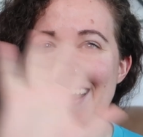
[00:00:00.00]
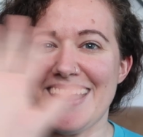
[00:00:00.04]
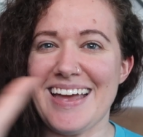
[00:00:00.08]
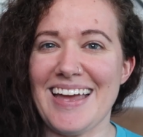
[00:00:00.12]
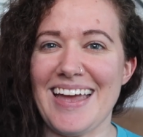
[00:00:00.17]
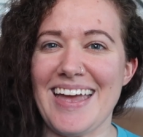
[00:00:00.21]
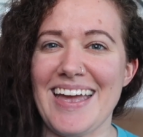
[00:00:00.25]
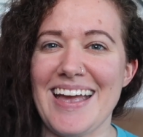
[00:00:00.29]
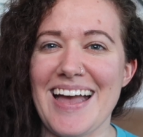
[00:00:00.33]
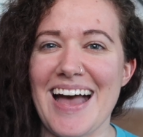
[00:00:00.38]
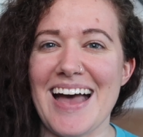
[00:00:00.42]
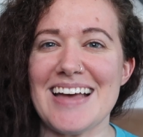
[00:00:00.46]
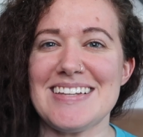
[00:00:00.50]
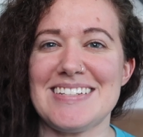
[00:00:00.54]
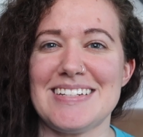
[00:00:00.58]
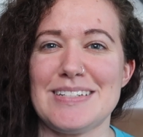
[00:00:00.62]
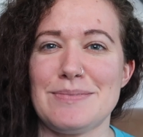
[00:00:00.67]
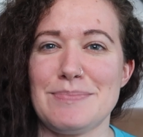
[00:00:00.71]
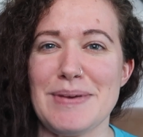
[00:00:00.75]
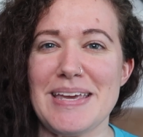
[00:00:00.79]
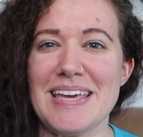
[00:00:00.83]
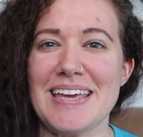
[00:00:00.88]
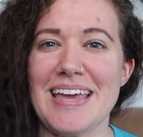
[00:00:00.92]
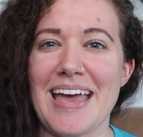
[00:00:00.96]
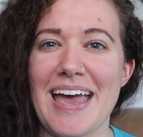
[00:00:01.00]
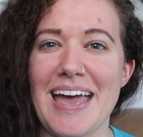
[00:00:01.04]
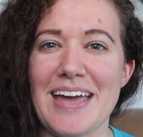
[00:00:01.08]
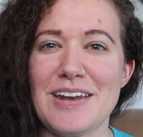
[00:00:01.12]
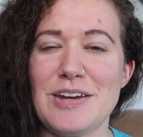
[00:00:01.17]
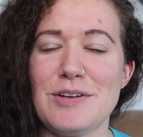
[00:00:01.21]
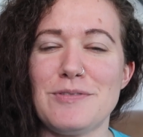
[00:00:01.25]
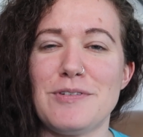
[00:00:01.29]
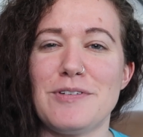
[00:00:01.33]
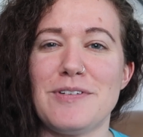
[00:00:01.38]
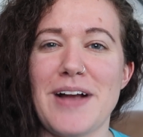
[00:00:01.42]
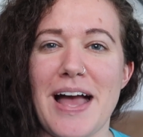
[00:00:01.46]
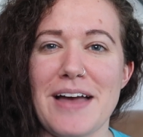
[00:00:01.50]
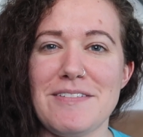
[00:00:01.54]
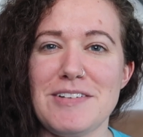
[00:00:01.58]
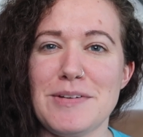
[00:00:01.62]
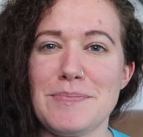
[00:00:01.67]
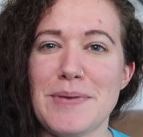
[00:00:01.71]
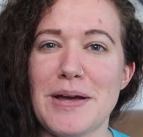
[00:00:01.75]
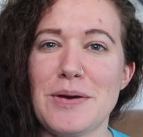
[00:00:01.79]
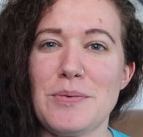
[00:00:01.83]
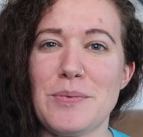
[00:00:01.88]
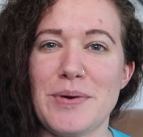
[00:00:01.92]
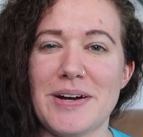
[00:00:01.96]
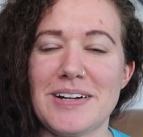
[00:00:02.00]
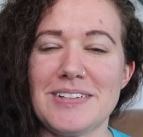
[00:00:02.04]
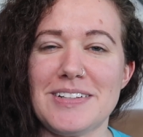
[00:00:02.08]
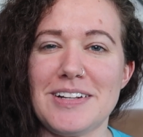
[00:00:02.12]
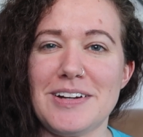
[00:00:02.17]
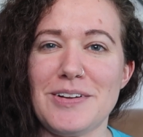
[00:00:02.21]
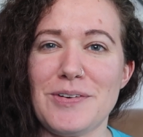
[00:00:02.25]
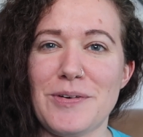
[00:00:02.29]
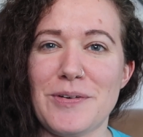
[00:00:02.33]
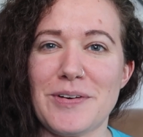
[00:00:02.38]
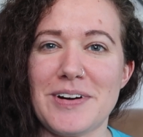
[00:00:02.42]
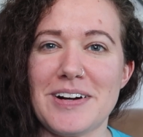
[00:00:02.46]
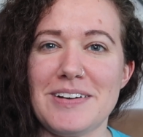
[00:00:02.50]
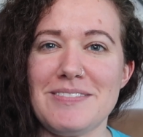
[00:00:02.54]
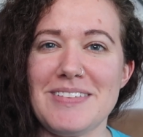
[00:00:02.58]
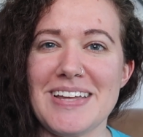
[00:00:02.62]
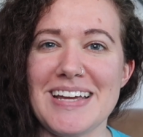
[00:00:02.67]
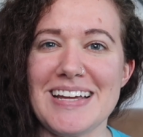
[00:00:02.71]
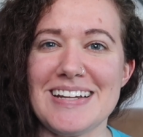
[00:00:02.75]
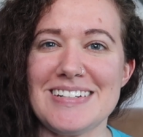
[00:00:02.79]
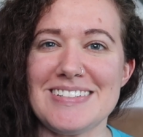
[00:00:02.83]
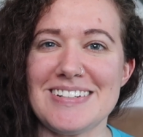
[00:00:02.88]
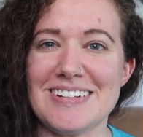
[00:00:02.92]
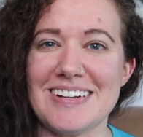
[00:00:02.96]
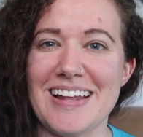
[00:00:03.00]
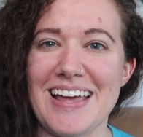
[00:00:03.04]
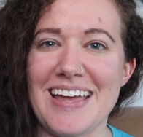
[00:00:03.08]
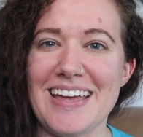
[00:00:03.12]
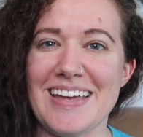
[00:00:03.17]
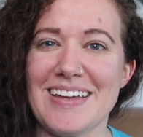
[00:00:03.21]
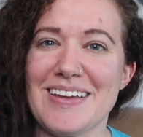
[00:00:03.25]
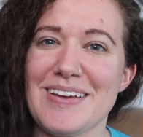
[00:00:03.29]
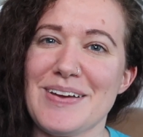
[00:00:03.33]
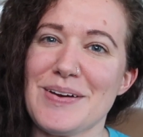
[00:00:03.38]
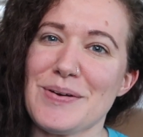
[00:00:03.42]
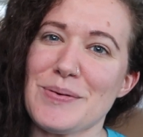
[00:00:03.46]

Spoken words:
Hey guys, it's me, Kay, and you've arrived at my weird little corner of the internet.